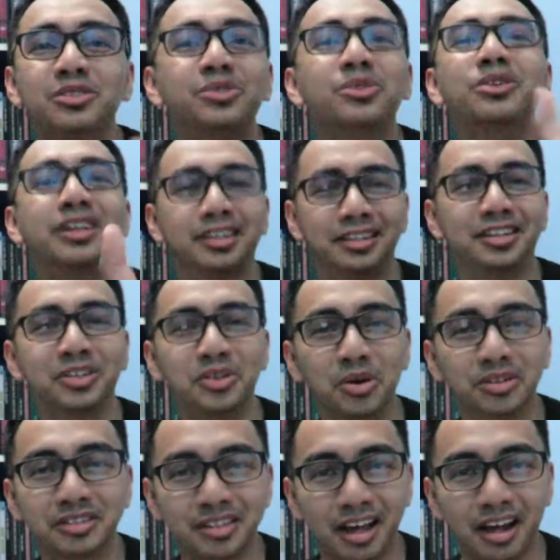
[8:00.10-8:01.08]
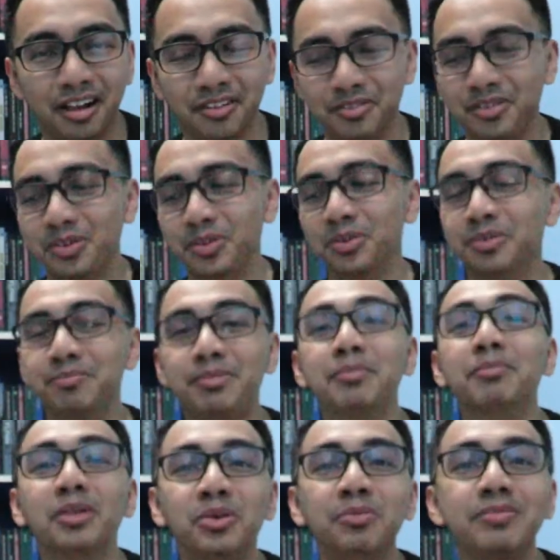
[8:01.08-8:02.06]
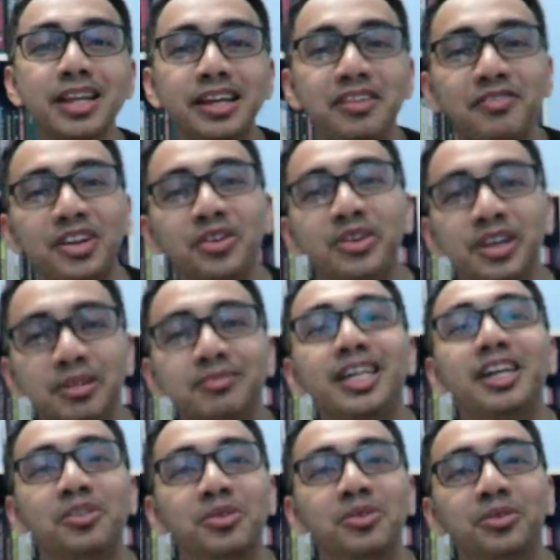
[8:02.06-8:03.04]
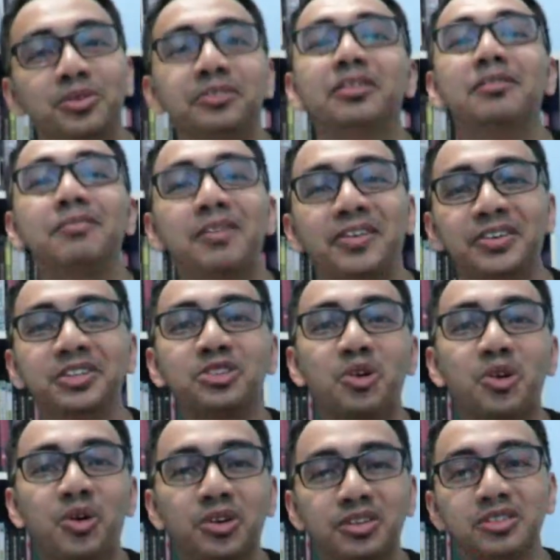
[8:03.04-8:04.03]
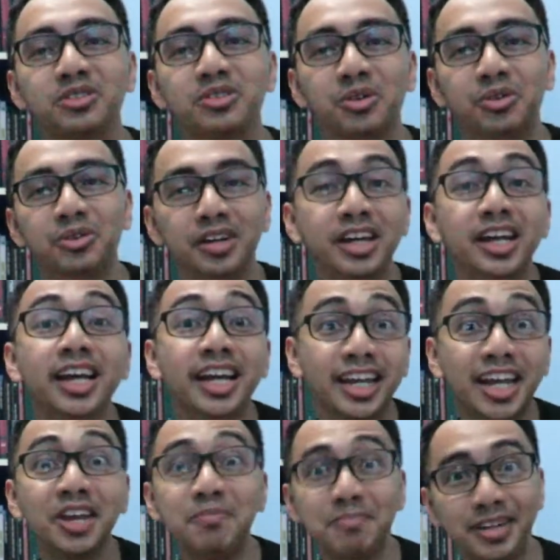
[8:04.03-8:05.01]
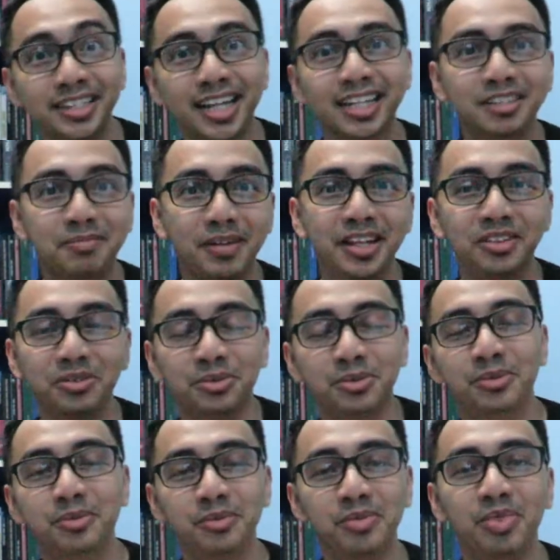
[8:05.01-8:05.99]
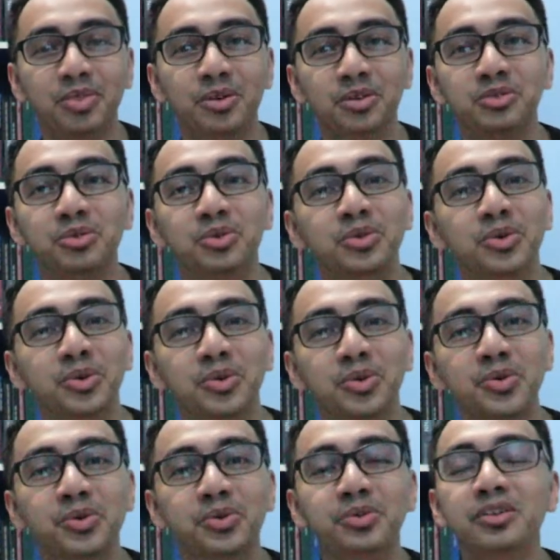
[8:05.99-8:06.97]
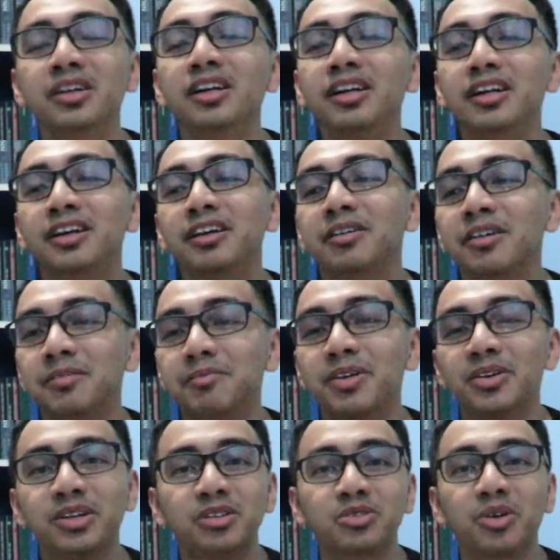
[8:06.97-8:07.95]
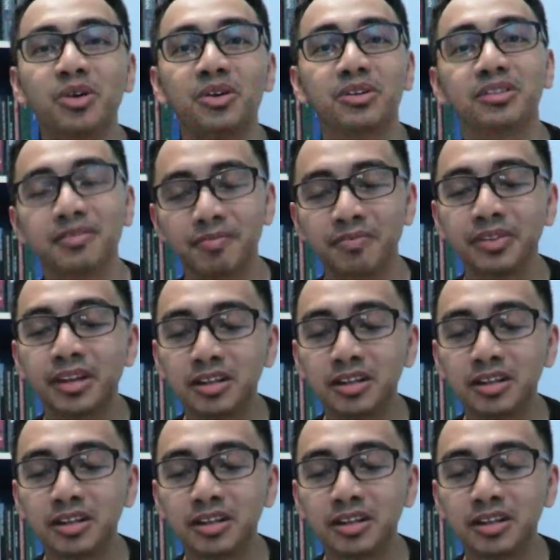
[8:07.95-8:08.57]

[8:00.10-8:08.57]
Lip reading: Google it yourself. You know, people who play video games, they know about Discord. So can you please explain to those who don't know about Discord?